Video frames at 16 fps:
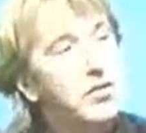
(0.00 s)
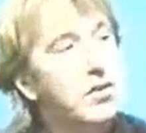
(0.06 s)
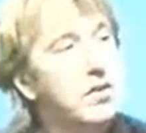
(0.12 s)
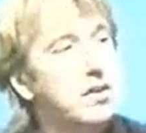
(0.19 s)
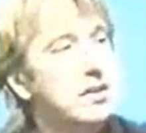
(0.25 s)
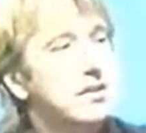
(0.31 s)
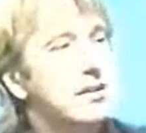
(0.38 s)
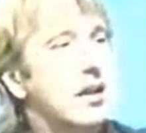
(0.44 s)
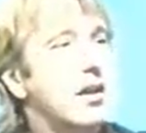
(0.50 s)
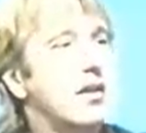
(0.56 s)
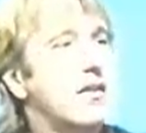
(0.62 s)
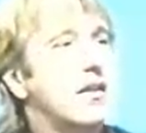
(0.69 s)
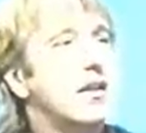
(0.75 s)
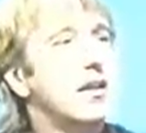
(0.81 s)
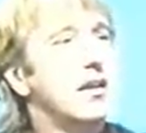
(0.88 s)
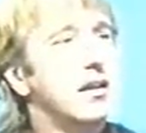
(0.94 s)
all of this kind of
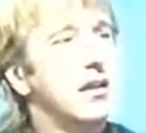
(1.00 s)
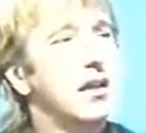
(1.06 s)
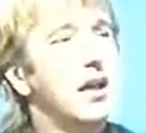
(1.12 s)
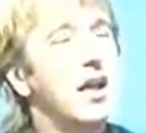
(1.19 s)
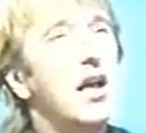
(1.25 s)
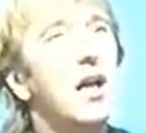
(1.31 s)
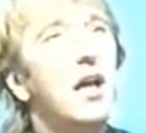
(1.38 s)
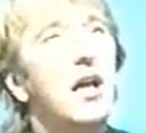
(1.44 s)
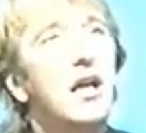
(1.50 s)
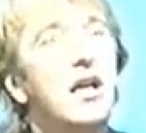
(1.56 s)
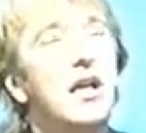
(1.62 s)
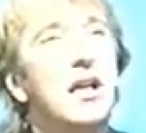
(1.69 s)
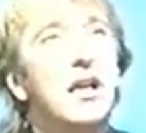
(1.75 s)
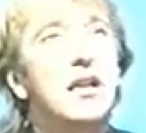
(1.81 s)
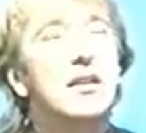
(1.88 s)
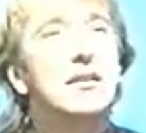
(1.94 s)
thing. And
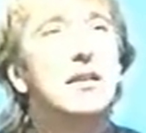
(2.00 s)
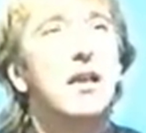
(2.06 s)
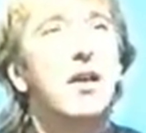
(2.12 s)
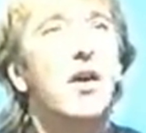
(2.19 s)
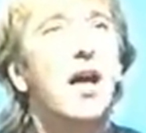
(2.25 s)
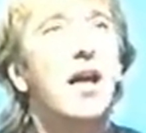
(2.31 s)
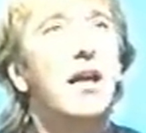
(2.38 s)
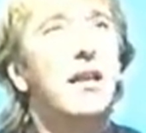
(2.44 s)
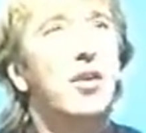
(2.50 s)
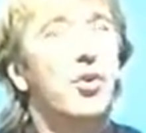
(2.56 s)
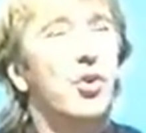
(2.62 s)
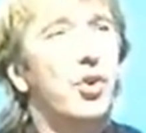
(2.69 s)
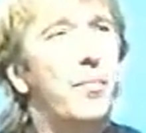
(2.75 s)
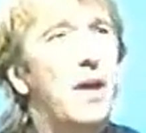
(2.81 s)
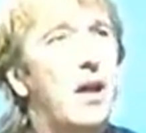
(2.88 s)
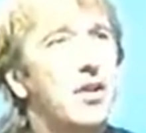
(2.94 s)
so I
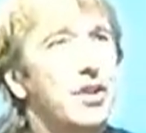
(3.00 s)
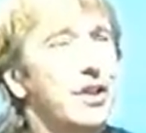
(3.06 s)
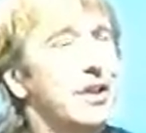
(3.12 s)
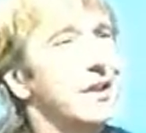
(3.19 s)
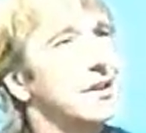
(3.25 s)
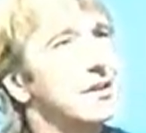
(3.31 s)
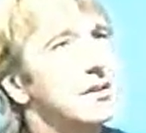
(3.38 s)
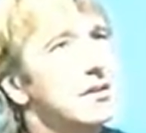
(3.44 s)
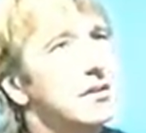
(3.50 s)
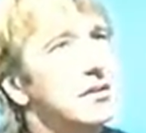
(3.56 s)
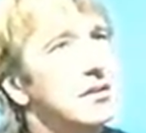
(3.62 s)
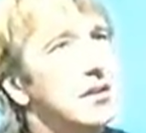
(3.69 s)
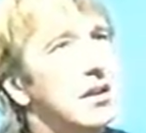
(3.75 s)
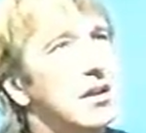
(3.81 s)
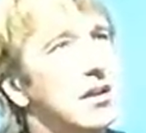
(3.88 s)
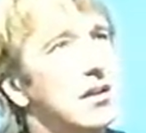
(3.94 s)
thought about it,
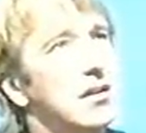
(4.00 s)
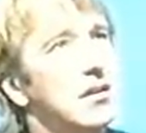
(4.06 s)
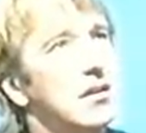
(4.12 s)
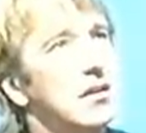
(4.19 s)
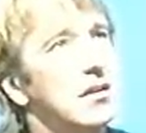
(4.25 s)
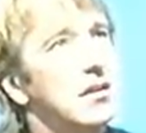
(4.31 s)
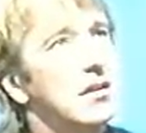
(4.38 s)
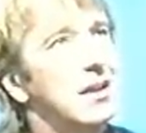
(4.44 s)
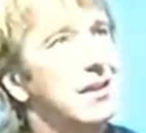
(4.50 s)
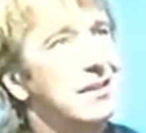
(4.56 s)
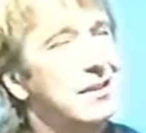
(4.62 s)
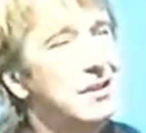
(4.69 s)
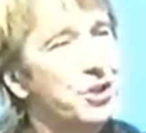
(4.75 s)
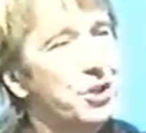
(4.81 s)
and they did